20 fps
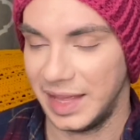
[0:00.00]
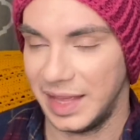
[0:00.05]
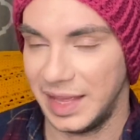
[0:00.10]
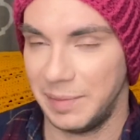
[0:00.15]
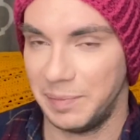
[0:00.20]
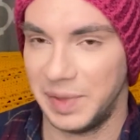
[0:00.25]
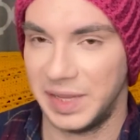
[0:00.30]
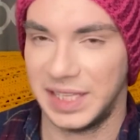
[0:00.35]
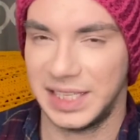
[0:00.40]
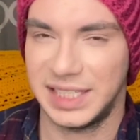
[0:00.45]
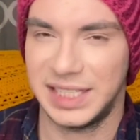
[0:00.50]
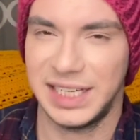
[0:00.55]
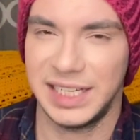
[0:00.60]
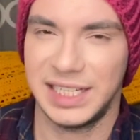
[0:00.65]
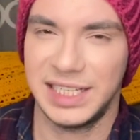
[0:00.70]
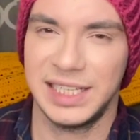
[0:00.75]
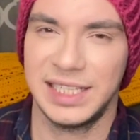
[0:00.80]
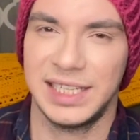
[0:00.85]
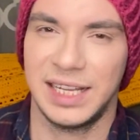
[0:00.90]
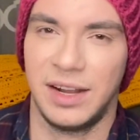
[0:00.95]
but the
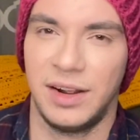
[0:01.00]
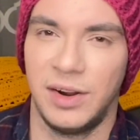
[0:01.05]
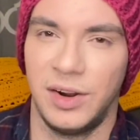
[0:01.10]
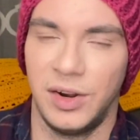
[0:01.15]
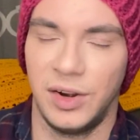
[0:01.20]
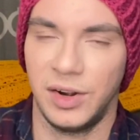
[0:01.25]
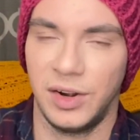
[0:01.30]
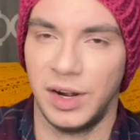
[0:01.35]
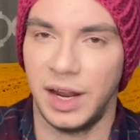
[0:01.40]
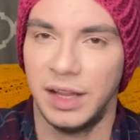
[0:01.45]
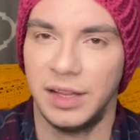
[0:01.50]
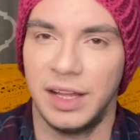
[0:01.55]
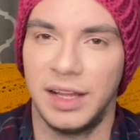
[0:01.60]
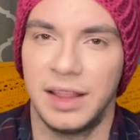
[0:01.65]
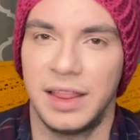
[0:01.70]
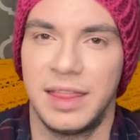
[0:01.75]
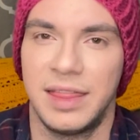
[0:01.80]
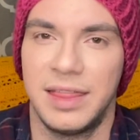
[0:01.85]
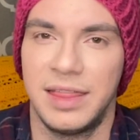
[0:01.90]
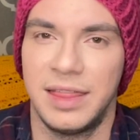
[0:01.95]
stitches are a
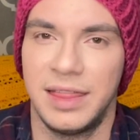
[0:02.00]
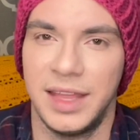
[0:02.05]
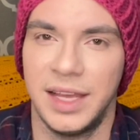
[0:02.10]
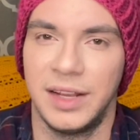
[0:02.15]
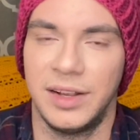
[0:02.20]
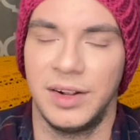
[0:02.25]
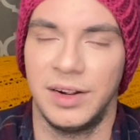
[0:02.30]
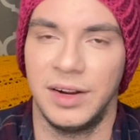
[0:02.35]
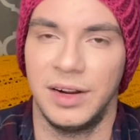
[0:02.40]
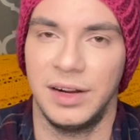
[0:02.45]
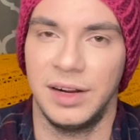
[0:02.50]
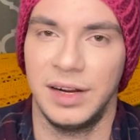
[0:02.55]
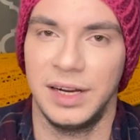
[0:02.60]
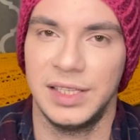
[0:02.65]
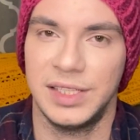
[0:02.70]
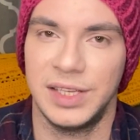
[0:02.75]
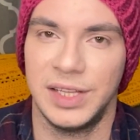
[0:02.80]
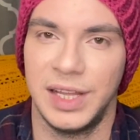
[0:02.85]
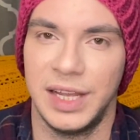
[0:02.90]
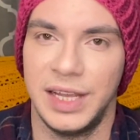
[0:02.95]
lot thicker and
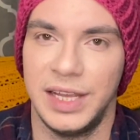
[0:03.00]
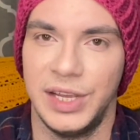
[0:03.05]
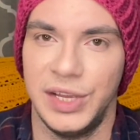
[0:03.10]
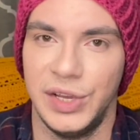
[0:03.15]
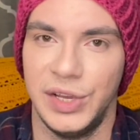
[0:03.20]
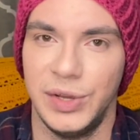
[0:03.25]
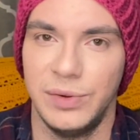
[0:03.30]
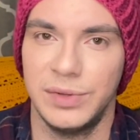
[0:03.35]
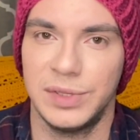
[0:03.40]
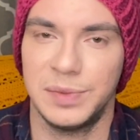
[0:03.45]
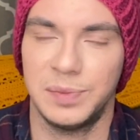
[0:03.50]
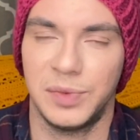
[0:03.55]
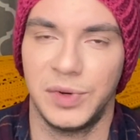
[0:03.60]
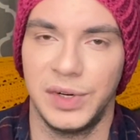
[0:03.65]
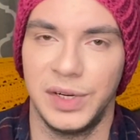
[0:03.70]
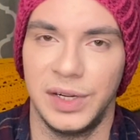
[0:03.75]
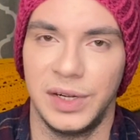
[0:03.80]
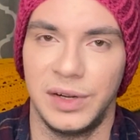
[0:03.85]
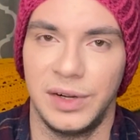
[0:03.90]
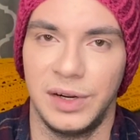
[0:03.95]
so they use more
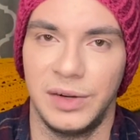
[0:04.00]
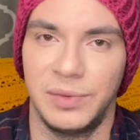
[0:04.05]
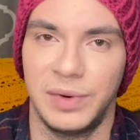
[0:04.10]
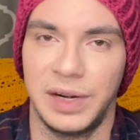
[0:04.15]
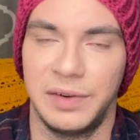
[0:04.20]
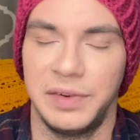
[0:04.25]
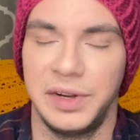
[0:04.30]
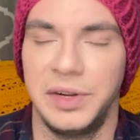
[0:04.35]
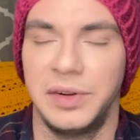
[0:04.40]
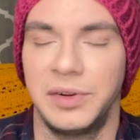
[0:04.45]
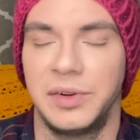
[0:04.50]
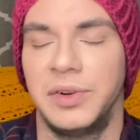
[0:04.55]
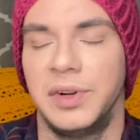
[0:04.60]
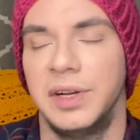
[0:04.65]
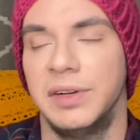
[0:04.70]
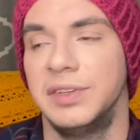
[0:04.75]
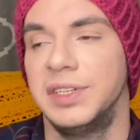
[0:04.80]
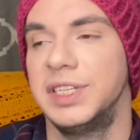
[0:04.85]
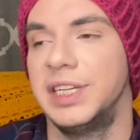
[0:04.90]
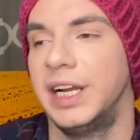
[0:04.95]
yarn whenever you're
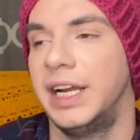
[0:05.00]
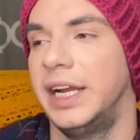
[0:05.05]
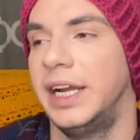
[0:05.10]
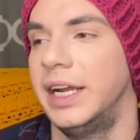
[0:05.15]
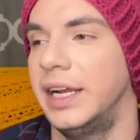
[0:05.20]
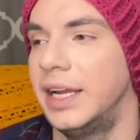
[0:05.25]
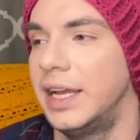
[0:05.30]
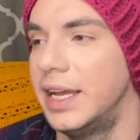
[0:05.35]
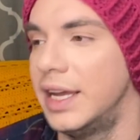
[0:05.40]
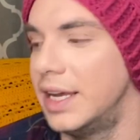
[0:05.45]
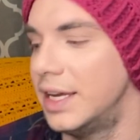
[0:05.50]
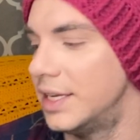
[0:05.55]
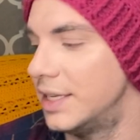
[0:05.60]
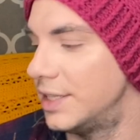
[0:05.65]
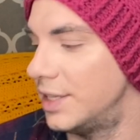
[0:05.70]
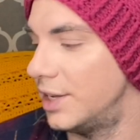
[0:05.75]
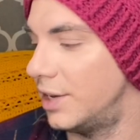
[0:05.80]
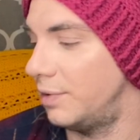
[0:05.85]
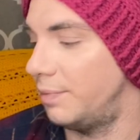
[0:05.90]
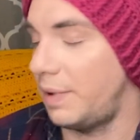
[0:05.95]
crocheting.
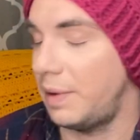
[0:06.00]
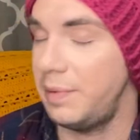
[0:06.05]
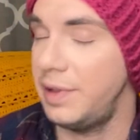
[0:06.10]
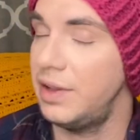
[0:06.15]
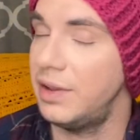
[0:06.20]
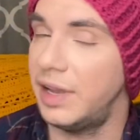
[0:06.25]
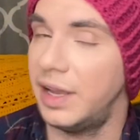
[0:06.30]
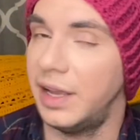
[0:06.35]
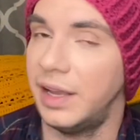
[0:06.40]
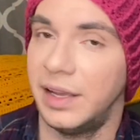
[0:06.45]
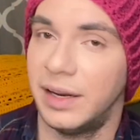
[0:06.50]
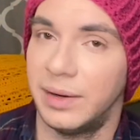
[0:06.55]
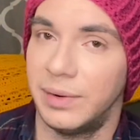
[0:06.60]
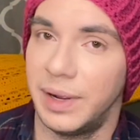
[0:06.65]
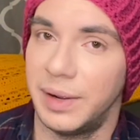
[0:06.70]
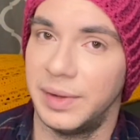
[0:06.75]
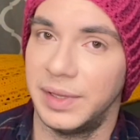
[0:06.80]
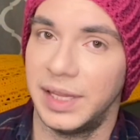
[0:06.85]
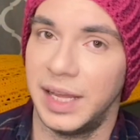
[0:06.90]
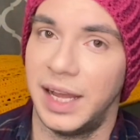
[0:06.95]
So maybe you can get away
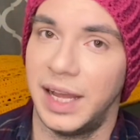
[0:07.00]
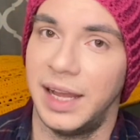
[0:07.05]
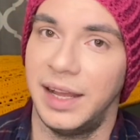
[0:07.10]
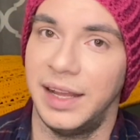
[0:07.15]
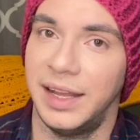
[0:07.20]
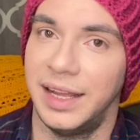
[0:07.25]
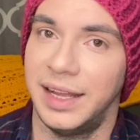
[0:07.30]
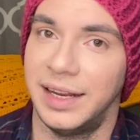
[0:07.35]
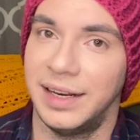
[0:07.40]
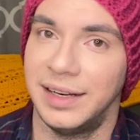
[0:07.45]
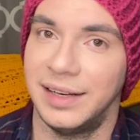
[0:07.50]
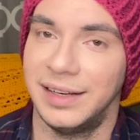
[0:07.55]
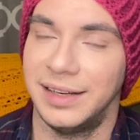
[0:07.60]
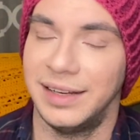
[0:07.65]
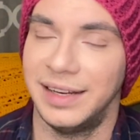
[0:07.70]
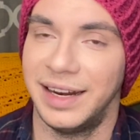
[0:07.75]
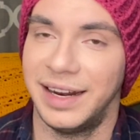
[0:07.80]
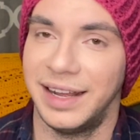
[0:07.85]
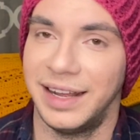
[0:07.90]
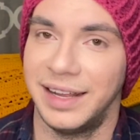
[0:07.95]
with that in
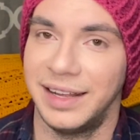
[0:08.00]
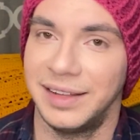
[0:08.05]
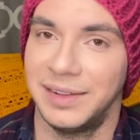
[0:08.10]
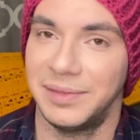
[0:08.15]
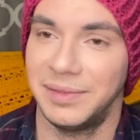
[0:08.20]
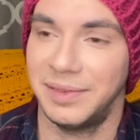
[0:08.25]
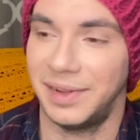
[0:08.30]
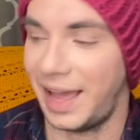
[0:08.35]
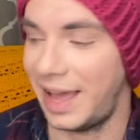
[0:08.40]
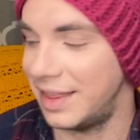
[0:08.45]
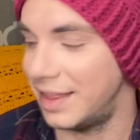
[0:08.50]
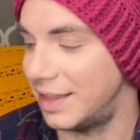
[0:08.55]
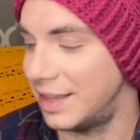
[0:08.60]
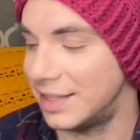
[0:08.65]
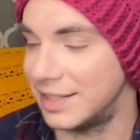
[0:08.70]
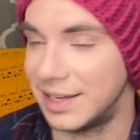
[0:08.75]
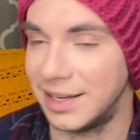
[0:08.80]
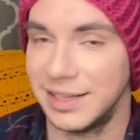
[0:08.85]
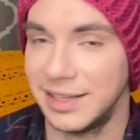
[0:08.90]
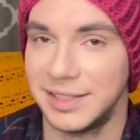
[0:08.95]
knitting. I think
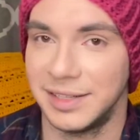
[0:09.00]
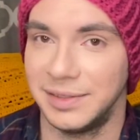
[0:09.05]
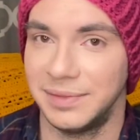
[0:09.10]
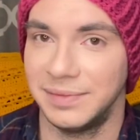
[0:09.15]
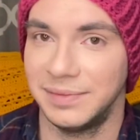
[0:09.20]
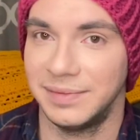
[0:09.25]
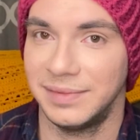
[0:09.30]
that's awesome.